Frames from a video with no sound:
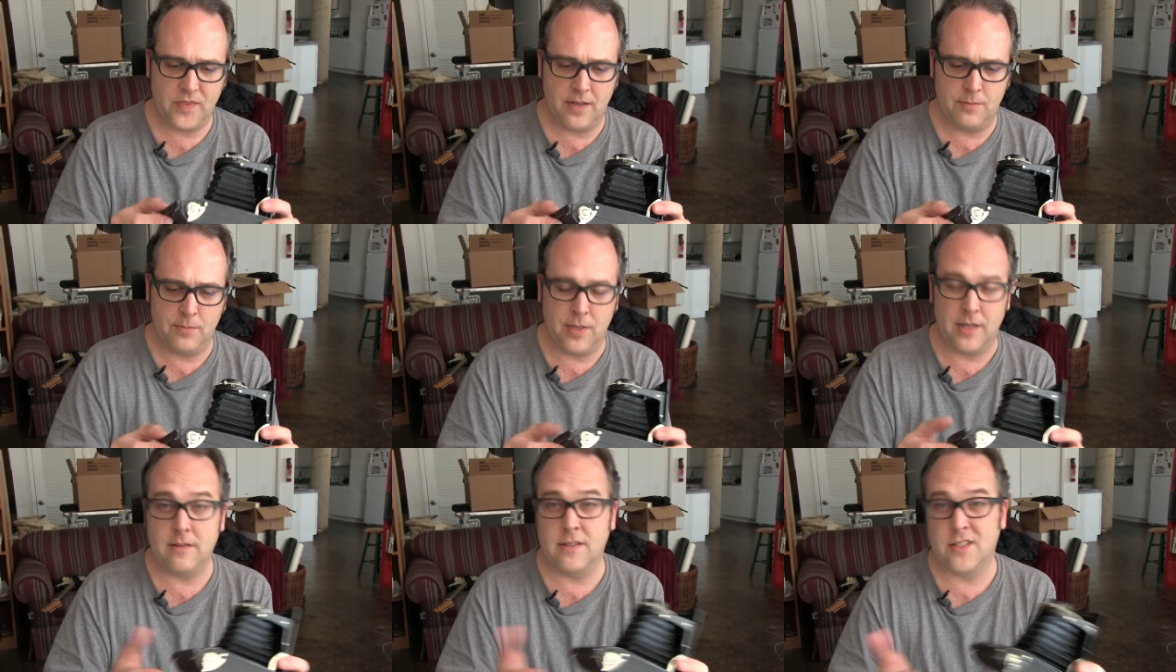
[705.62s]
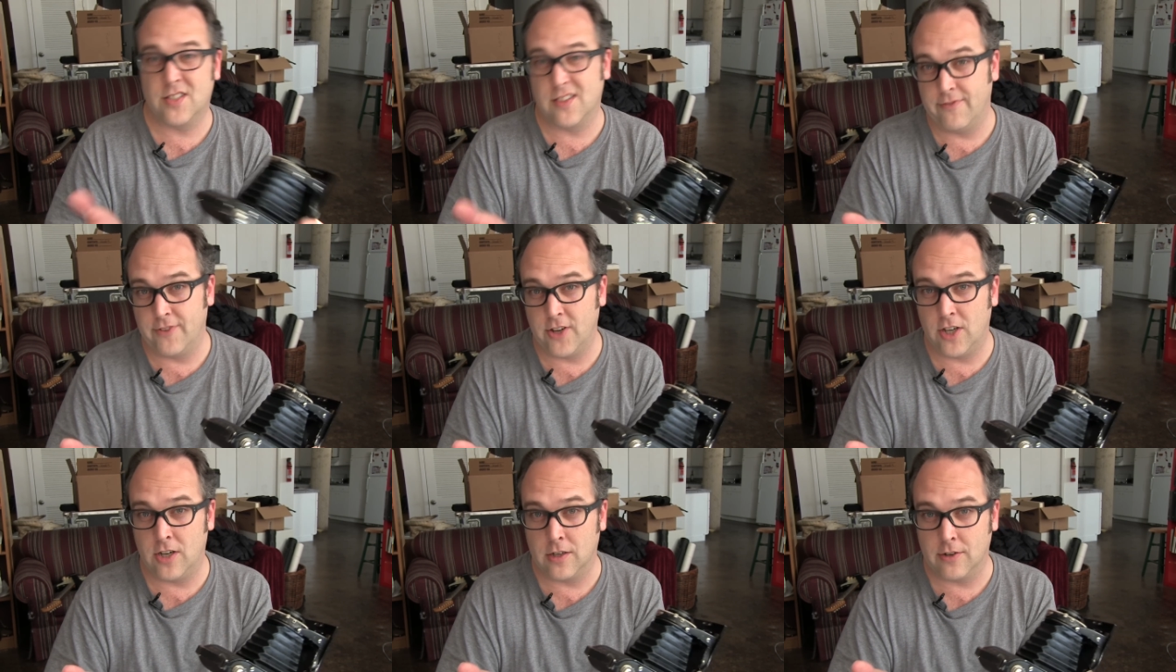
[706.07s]
but it's
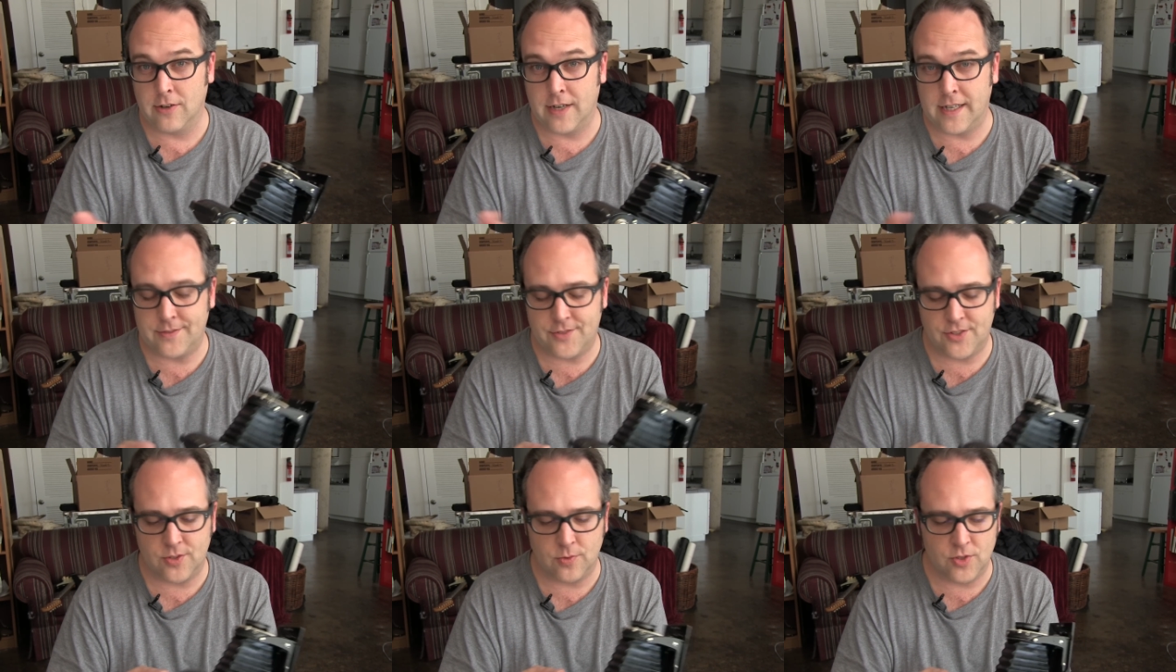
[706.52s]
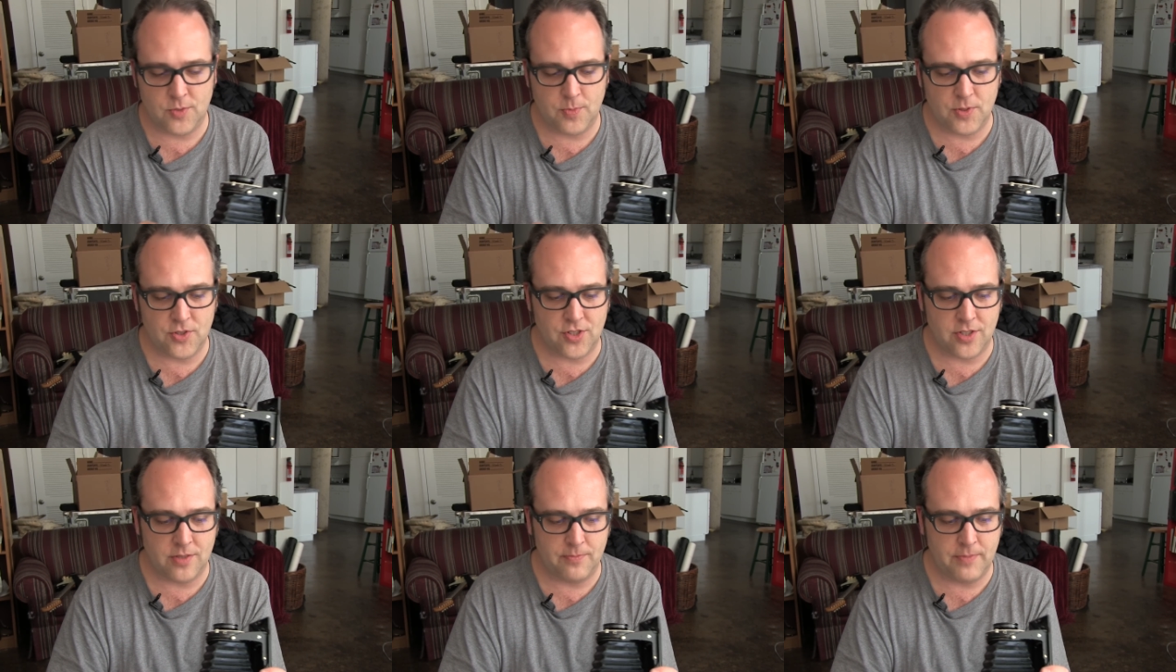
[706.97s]
the vlog, right? So we're
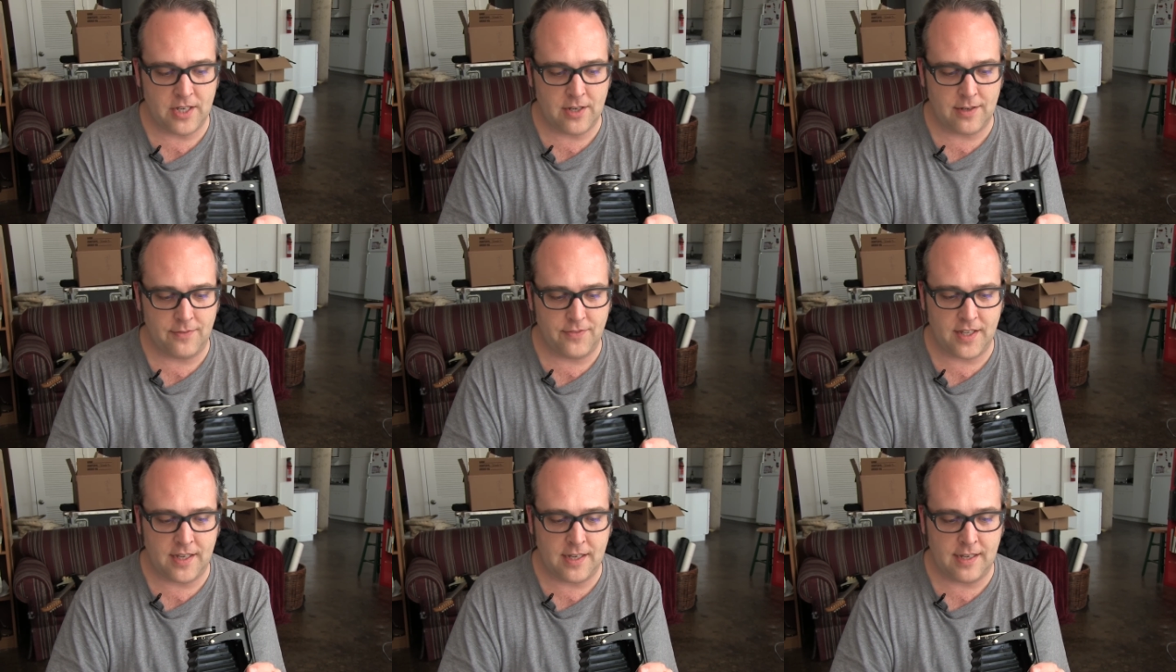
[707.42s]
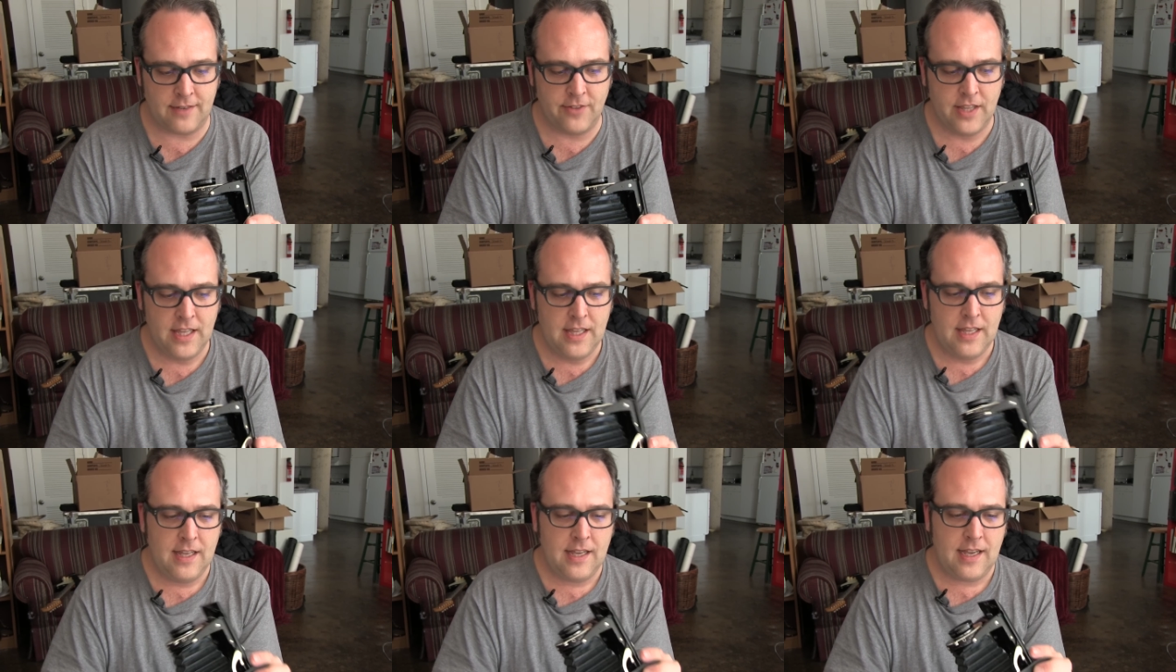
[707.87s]
supposed to be off the
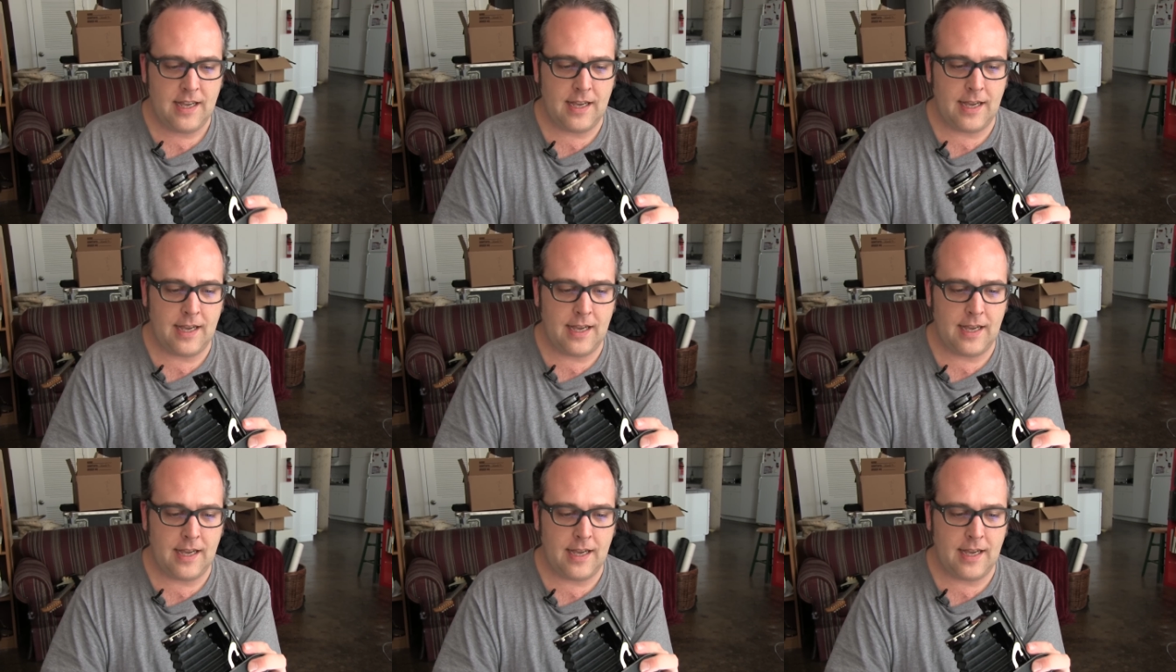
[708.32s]
cuff.